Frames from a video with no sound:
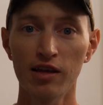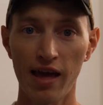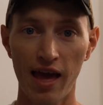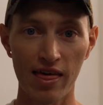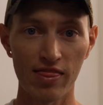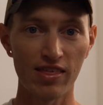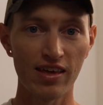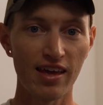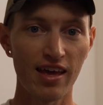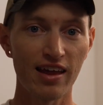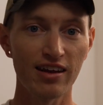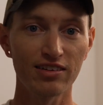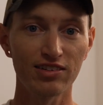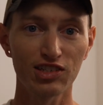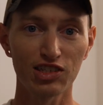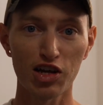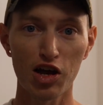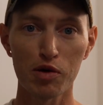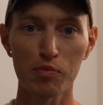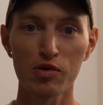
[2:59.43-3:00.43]
at the end of
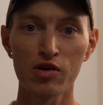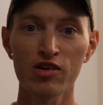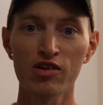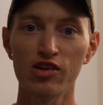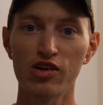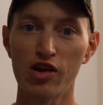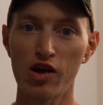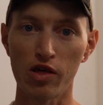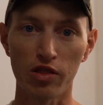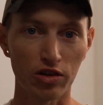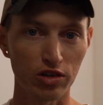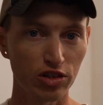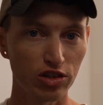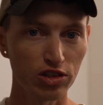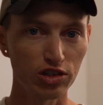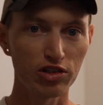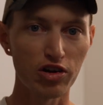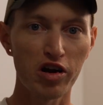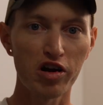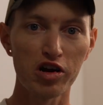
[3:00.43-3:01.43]
summer, you know, they're
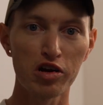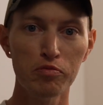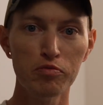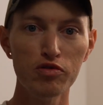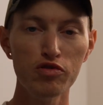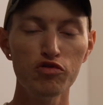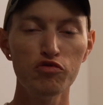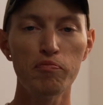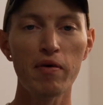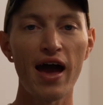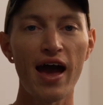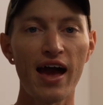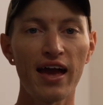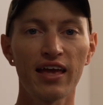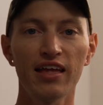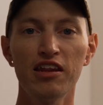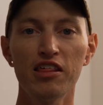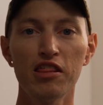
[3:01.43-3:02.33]
just starting to move back